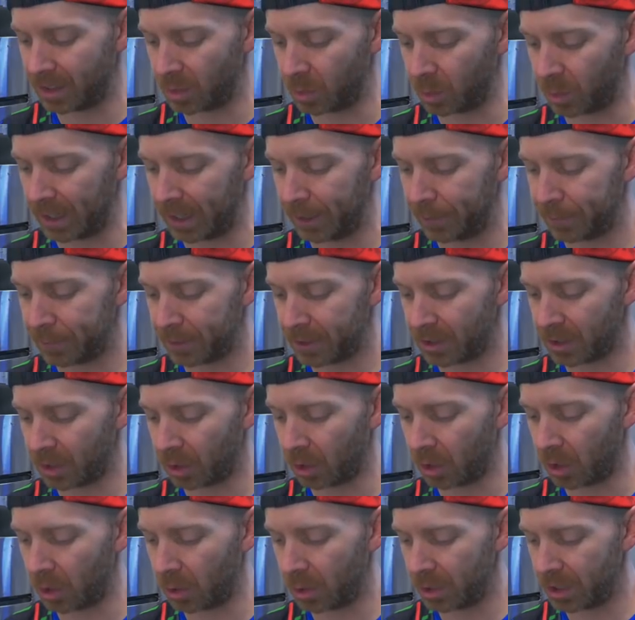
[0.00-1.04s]
Zwift. So
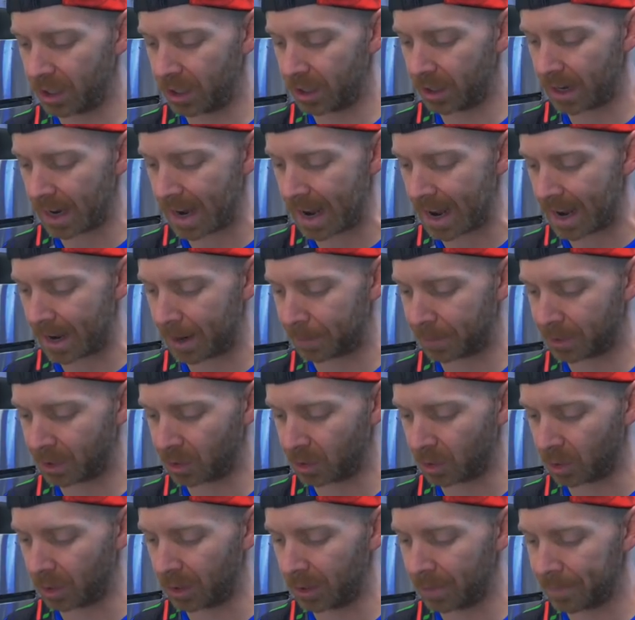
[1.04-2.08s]
go to your app
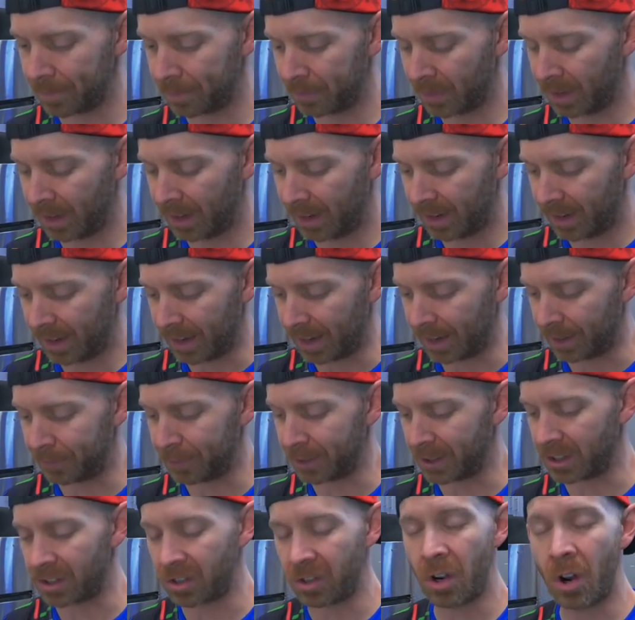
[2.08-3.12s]
store, and if
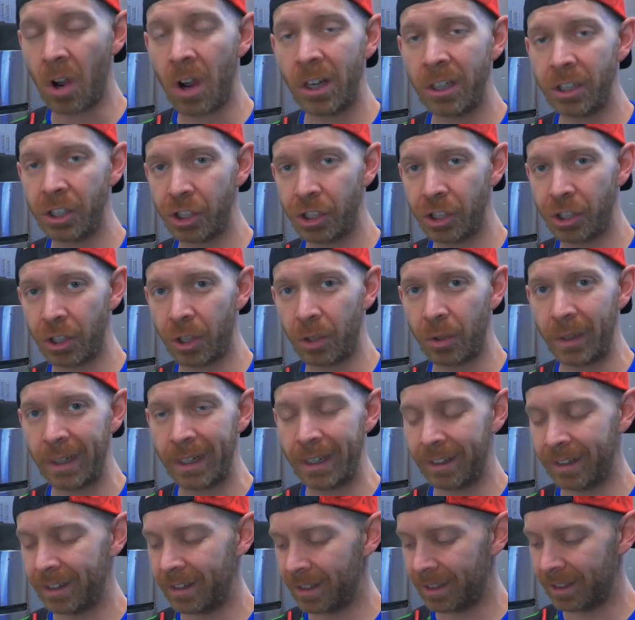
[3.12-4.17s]
it's not
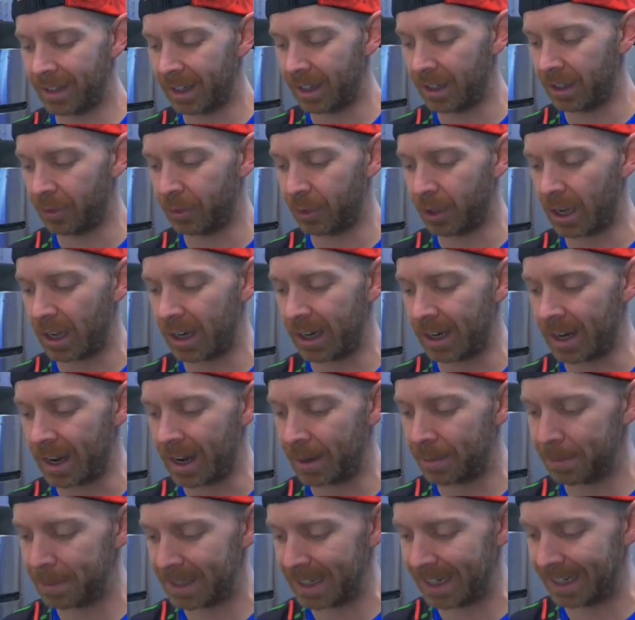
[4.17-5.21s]
showing that you've got an
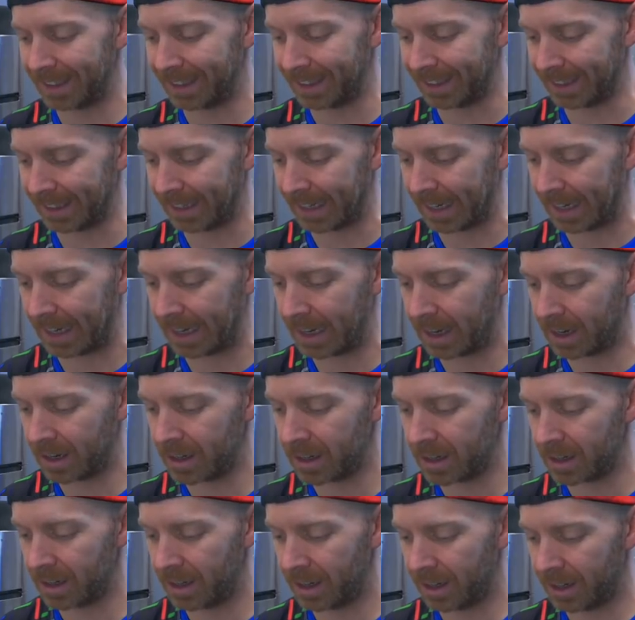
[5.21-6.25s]
update like
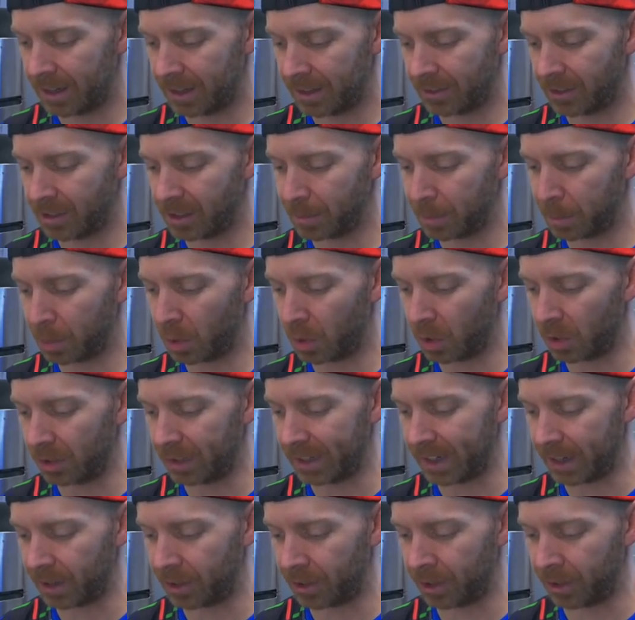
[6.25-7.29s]
here, just pull
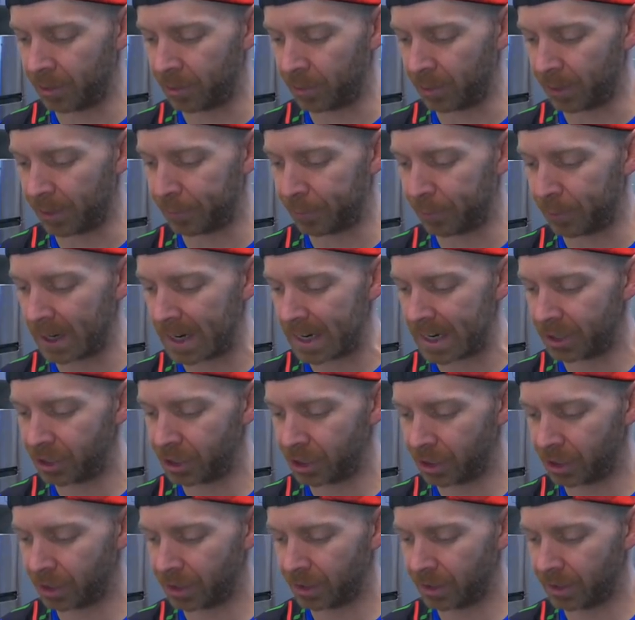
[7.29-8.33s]
down and
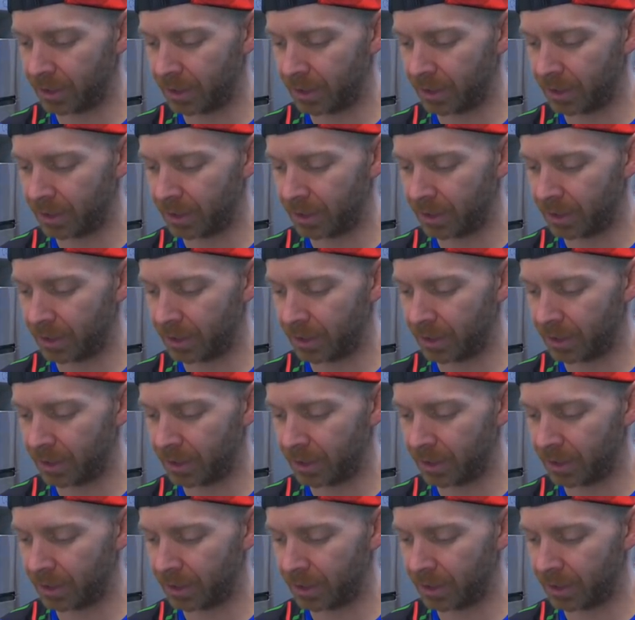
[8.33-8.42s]
refresh,